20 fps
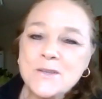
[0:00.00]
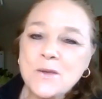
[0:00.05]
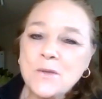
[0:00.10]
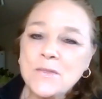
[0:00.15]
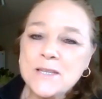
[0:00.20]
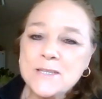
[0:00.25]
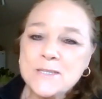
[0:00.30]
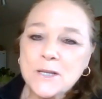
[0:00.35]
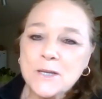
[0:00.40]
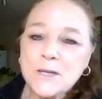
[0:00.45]

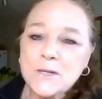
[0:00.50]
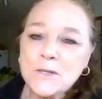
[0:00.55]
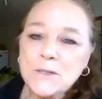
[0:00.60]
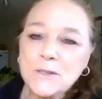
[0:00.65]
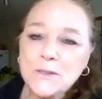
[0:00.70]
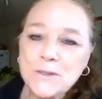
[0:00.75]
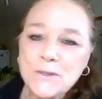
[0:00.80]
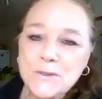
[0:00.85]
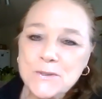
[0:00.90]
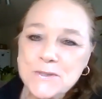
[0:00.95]
So this
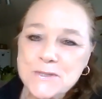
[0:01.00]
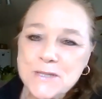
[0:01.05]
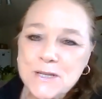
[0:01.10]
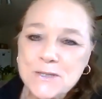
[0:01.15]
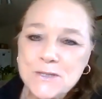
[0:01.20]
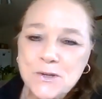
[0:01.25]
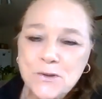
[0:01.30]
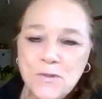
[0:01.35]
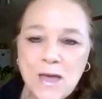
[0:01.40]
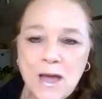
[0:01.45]
concludes
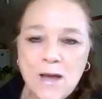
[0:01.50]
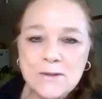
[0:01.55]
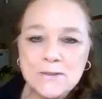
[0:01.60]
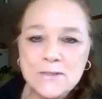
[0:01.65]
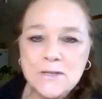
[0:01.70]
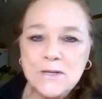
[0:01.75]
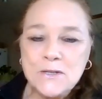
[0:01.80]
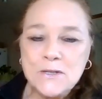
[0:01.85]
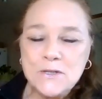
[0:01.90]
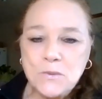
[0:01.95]
the
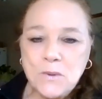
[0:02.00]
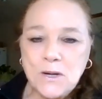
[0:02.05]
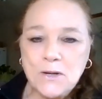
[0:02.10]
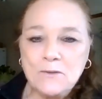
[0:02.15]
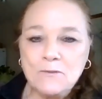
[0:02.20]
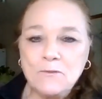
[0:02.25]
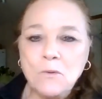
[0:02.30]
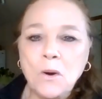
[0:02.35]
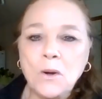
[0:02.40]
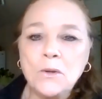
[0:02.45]

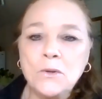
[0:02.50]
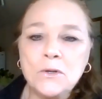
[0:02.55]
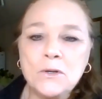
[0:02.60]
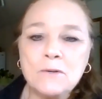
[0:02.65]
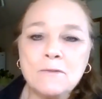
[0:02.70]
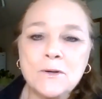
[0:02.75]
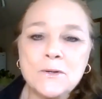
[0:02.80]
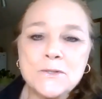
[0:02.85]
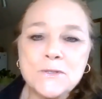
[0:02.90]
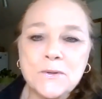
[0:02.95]
2024
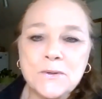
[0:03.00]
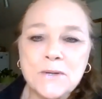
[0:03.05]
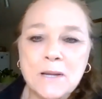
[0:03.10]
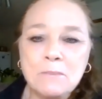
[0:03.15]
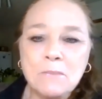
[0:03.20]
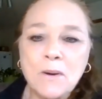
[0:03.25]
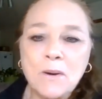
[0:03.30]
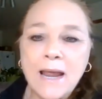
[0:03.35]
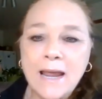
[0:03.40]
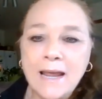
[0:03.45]
Universal
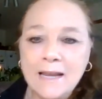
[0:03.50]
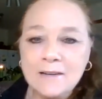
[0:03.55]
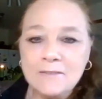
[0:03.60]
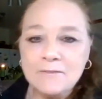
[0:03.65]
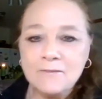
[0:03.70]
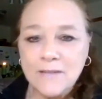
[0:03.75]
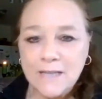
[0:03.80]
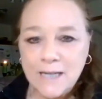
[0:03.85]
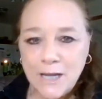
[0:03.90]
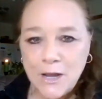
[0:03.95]
Number
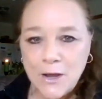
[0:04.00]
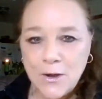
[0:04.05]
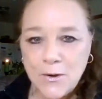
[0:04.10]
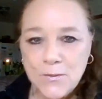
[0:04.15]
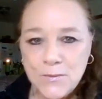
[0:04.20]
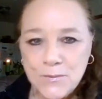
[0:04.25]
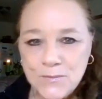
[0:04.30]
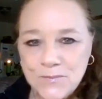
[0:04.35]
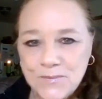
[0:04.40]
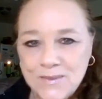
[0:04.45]
8
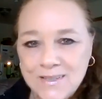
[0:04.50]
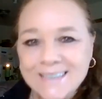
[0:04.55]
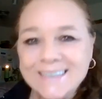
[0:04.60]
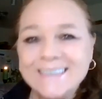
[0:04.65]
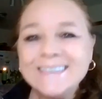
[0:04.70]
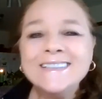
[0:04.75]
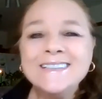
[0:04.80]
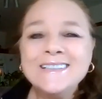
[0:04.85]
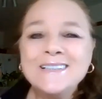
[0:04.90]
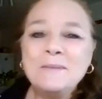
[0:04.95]
video.
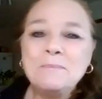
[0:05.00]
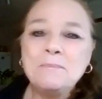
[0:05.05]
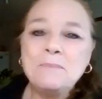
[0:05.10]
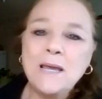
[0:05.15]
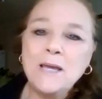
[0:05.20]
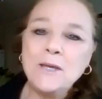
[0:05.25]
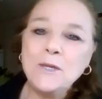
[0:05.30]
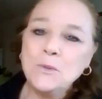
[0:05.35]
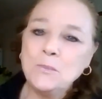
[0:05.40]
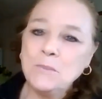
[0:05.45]

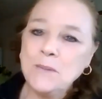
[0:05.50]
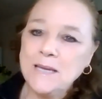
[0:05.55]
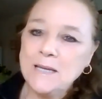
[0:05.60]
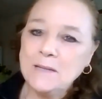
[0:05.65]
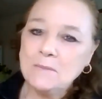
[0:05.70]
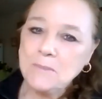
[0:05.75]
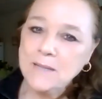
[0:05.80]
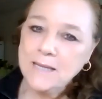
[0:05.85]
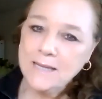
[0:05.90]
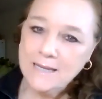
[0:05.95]
May you
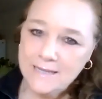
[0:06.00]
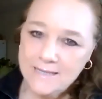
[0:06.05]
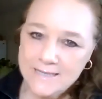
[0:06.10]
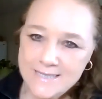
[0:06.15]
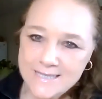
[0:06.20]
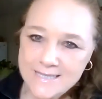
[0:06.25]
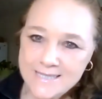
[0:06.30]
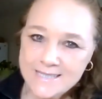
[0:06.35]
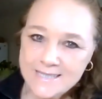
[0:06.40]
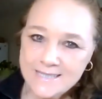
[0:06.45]
be at
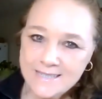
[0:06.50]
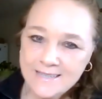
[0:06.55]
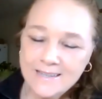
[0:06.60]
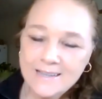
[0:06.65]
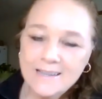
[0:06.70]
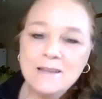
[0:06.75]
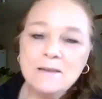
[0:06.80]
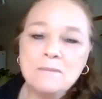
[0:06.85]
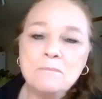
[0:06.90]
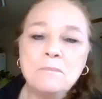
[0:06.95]
peace.
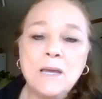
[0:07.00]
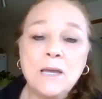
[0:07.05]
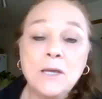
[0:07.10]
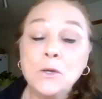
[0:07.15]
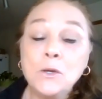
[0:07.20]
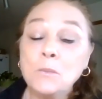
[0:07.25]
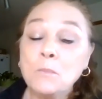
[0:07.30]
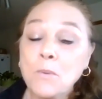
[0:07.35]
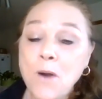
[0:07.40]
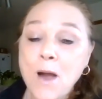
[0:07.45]

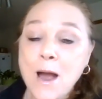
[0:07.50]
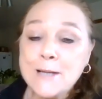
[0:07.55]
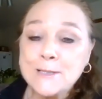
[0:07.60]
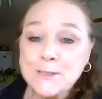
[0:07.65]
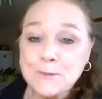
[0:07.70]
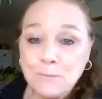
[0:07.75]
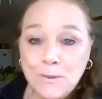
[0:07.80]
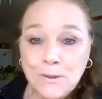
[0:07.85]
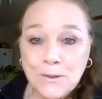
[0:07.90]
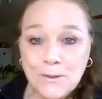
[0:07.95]
May you
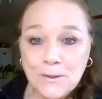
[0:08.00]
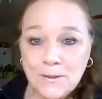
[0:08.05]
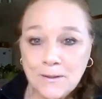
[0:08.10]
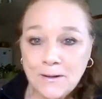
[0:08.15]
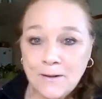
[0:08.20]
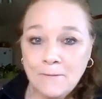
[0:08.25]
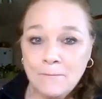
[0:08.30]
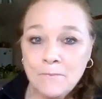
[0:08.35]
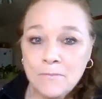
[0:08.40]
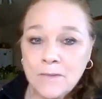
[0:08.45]

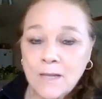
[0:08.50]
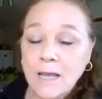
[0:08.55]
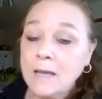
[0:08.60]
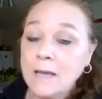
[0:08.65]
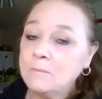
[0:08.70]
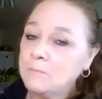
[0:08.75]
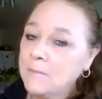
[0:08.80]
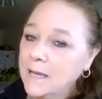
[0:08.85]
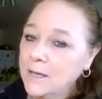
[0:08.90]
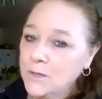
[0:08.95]
prosper.
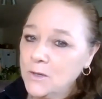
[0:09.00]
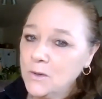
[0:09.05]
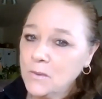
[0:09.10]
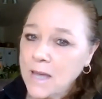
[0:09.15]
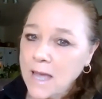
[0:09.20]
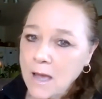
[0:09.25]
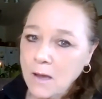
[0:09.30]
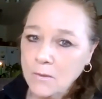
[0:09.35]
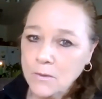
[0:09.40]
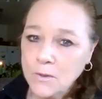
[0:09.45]
And may
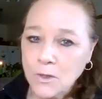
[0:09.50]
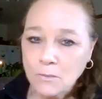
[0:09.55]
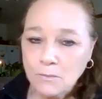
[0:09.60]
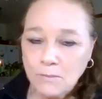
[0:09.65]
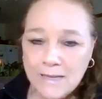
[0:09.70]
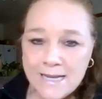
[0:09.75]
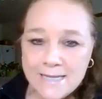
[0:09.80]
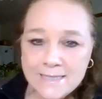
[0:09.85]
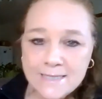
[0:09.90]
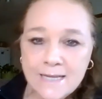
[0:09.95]
you count
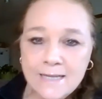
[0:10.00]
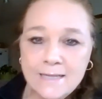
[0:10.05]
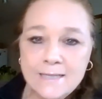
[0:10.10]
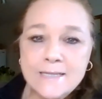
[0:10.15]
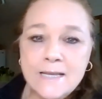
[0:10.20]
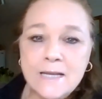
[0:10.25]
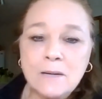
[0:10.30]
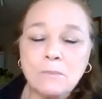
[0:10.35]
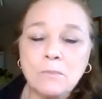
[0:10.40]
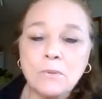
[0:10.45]
your
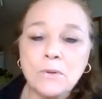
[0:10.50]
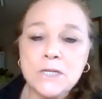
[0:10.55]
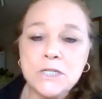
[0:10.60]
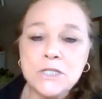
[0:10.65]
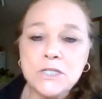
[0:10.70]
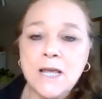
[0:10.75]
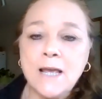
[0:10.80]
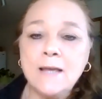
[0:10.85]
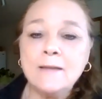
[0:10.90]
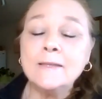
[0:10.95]
blessings and
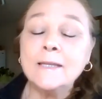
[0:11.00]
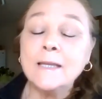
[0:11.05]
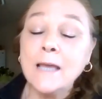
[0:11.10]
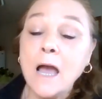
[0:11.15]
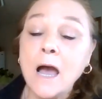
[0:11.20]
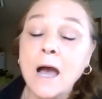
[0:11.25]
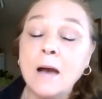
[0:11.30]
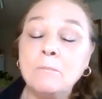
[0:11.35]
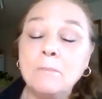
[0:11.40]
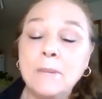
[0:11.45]
appreciate
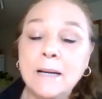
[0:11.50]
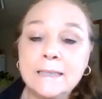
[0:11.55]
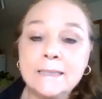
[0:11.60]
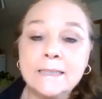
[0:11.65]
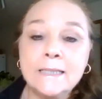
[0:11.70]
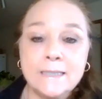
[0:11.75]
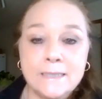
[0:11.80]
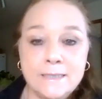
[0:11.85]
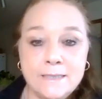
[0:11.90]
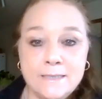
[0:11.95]
the
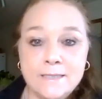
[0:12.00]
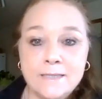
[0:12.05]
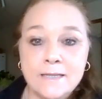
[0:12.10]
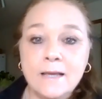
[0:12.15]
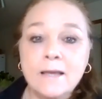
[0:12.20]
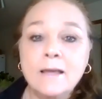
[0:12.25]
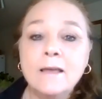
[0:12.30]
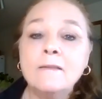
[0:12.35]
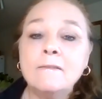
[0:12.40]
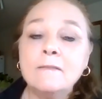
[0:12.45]

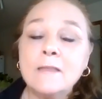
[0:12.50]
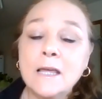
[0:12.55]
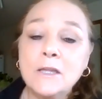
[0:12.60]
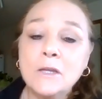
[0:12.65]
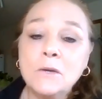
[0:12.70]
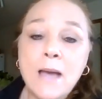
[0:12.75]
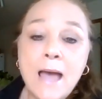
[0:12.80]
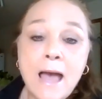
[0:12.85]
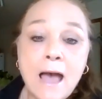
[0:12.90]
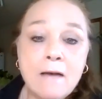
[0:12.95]
abundance
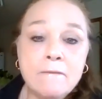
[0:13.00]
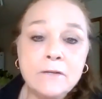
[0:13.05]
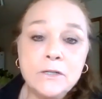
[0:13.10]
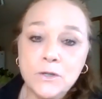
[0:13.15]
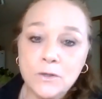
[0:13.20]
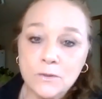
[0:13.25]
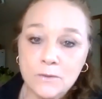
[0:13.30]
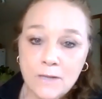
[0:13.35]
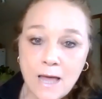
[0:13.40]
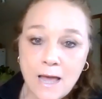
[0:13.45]
that you have
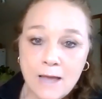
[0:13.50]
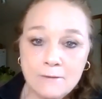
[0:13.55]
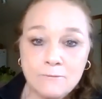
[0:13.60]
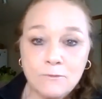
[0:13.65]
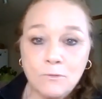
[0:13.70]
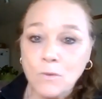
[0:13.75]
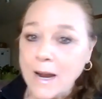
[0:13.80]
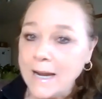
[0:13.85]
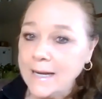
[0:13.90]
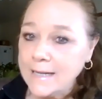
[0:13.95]
in your
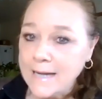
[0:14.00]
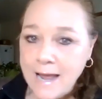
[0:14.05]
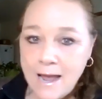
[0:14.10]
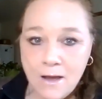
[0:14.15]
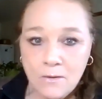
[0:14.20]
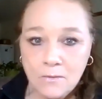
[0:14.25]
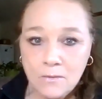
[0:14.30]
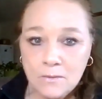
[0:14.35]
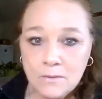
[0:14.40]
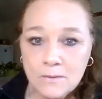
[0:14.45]
life right
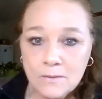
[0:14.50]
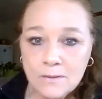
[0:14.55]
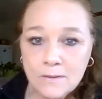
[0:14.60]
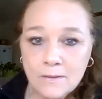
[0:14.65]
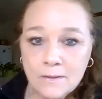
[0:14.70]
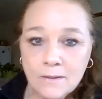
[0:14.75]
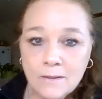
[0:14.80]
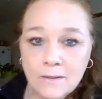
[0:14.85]
now,